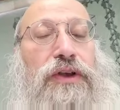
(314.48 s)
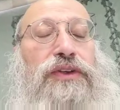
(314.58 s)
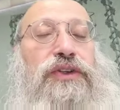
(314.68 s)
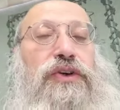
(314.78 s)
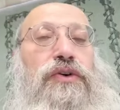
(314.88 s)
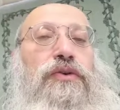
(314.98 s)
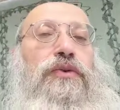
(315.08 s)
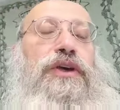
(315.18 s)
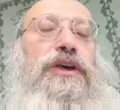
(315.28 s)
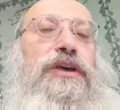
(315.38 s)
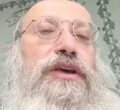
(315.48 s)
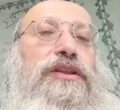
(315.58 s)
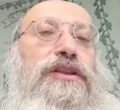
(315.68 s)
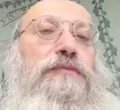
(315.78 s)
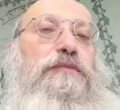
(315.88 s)
So he
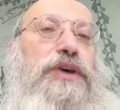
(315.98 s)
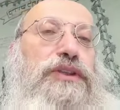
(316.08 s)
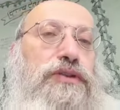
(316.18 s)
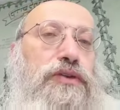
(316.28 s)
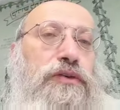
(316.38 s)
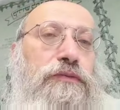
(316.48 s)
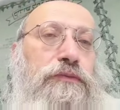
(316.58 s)
hid in a pit.